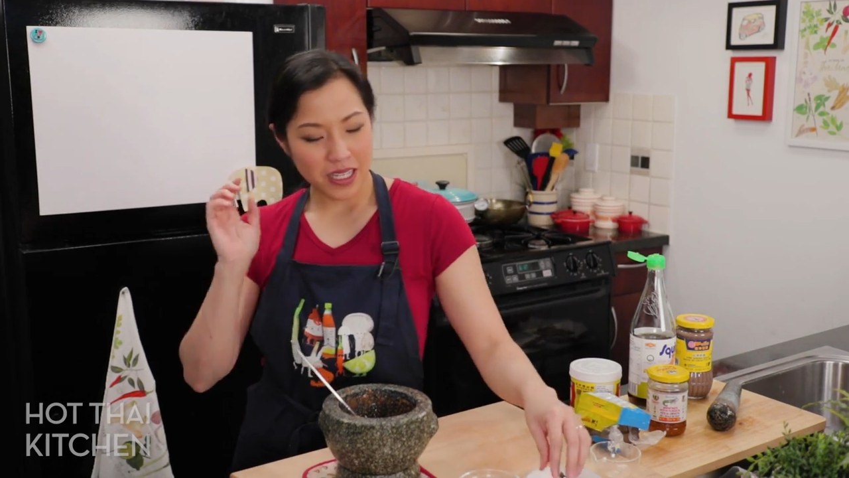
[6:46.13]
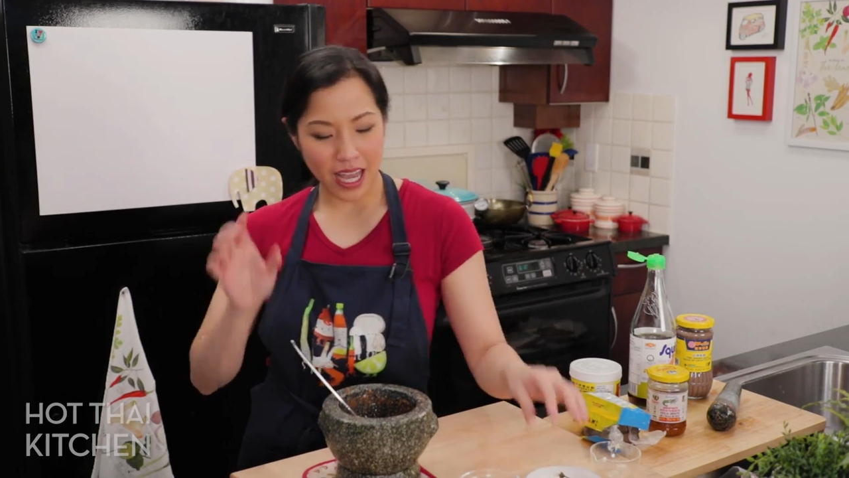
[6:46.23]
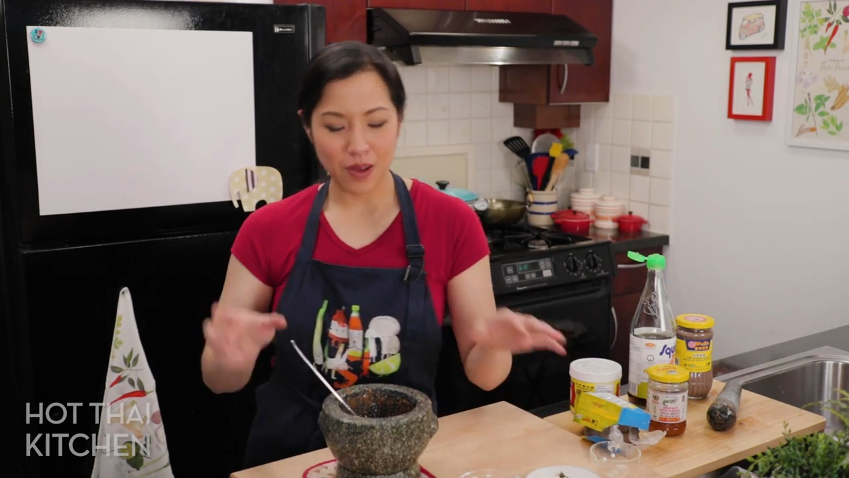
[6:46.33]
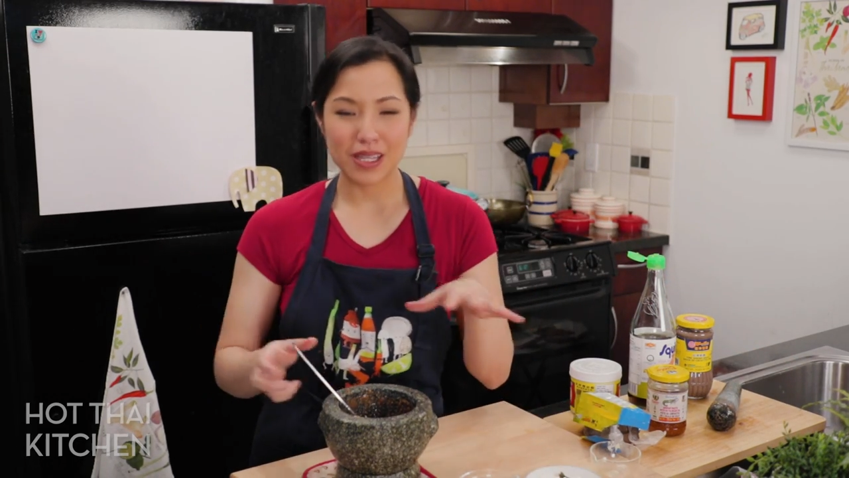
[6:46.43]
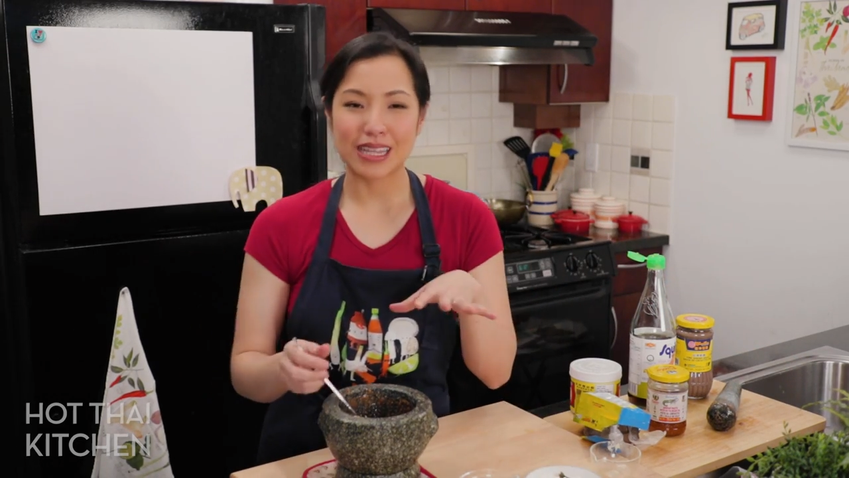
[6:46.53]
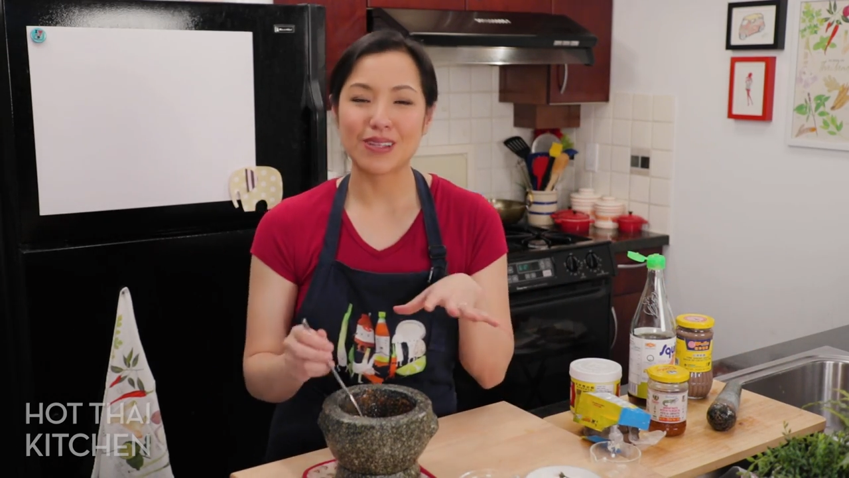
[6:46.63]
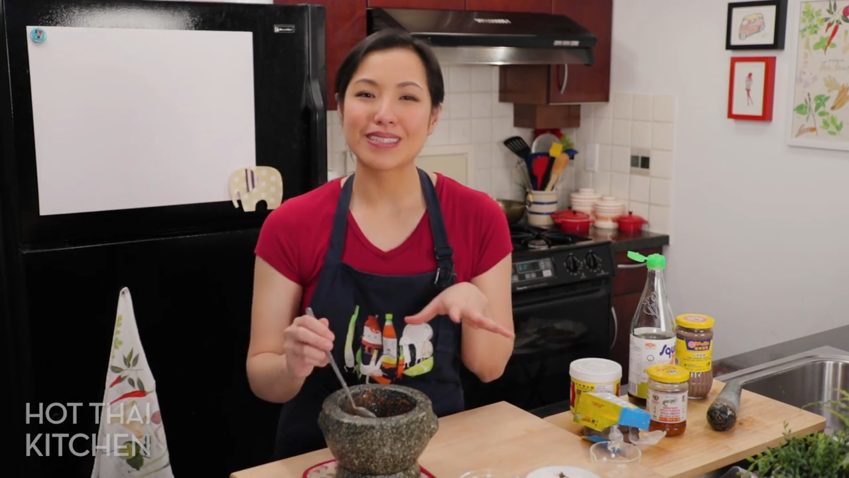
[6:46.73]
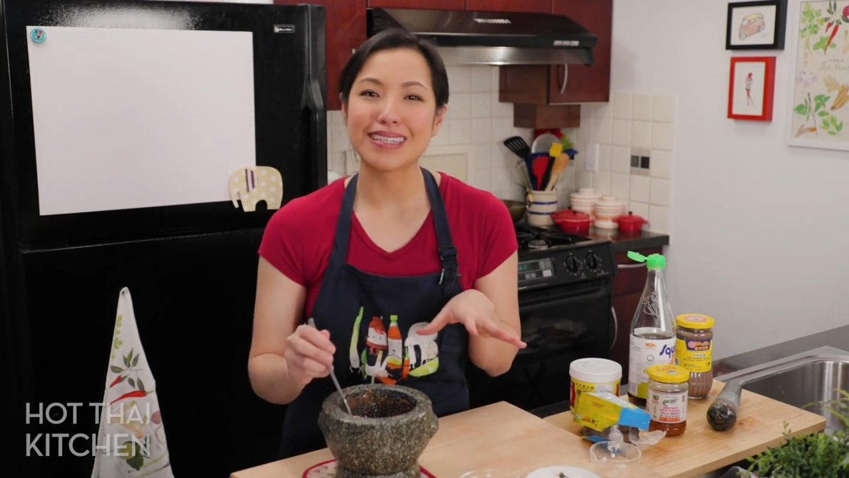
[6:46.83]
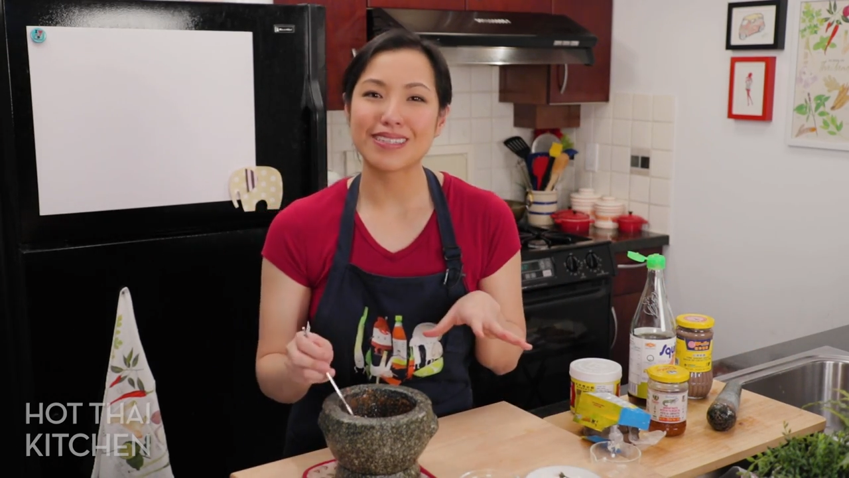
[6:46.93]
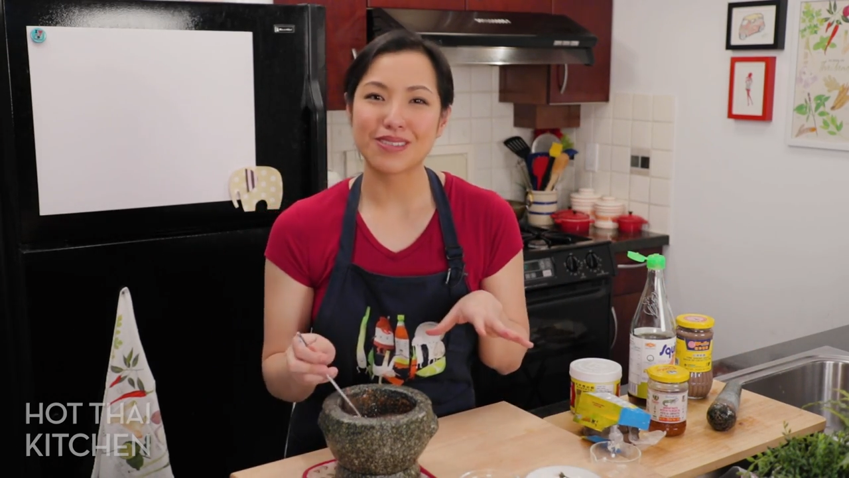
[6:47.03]
Now, it
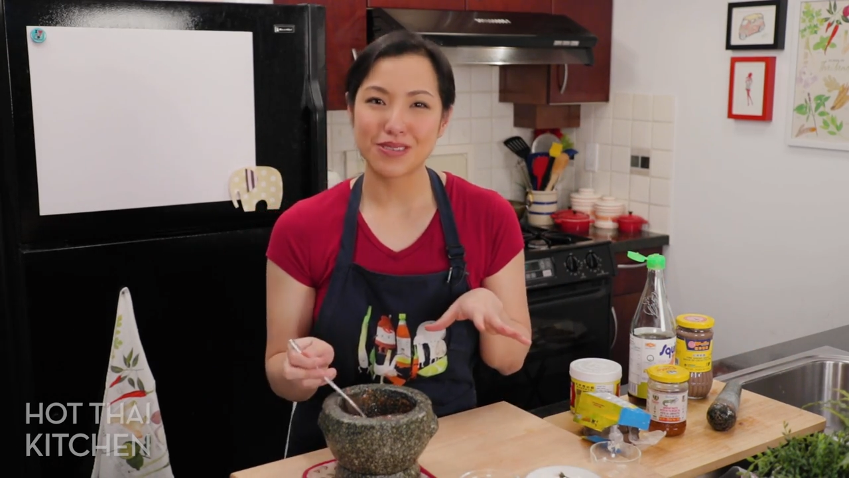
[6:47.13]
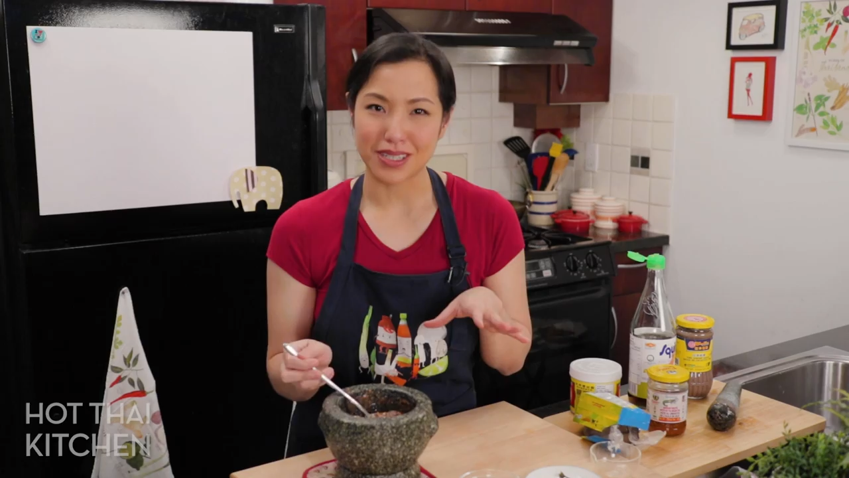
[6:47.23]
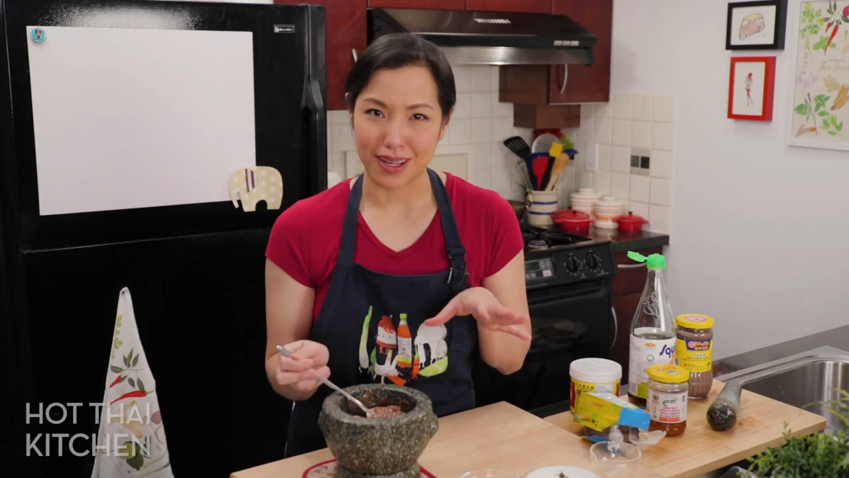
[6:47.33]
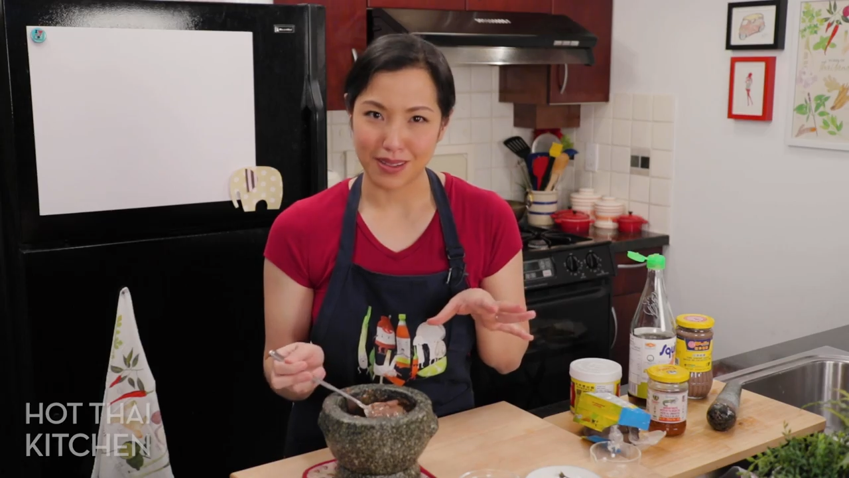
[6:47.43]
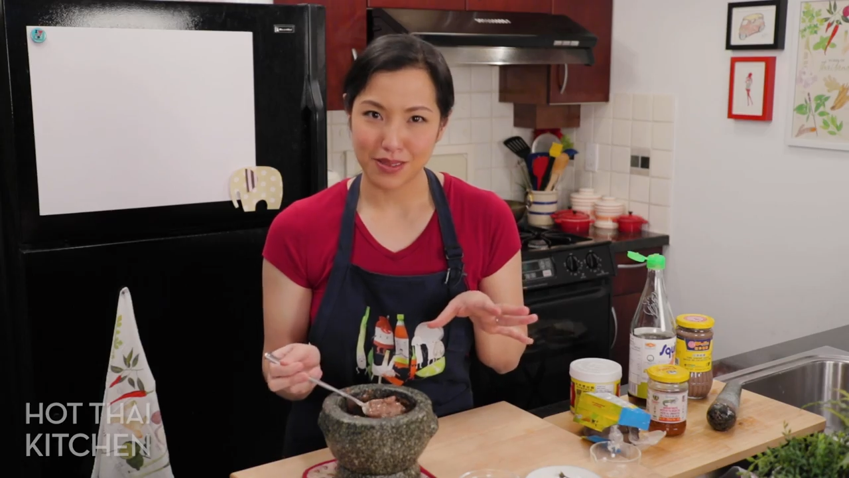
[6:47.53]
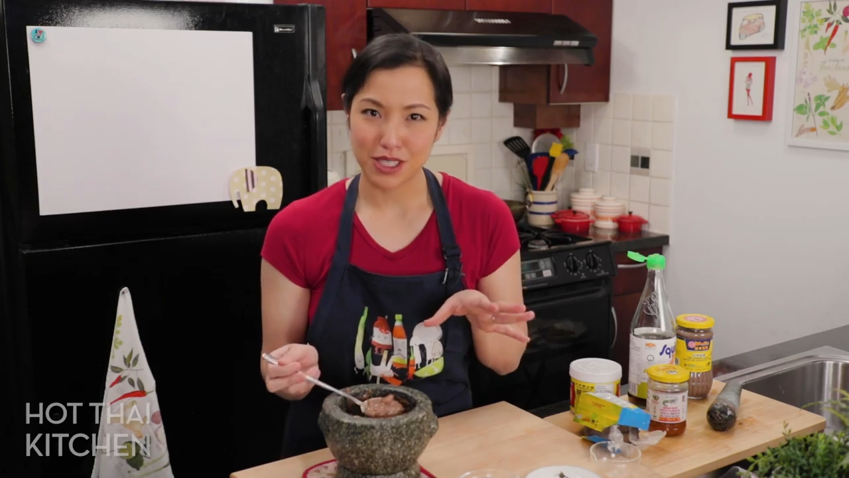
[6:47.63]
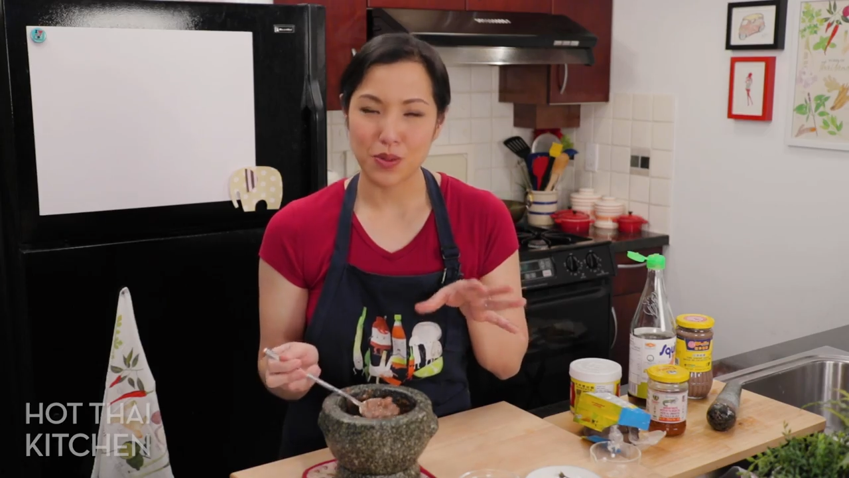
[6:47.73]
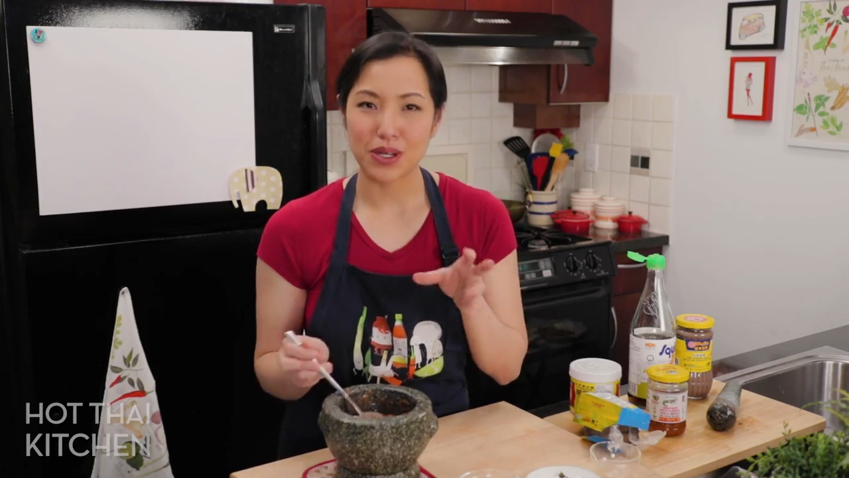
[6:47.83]
looks a little dull, so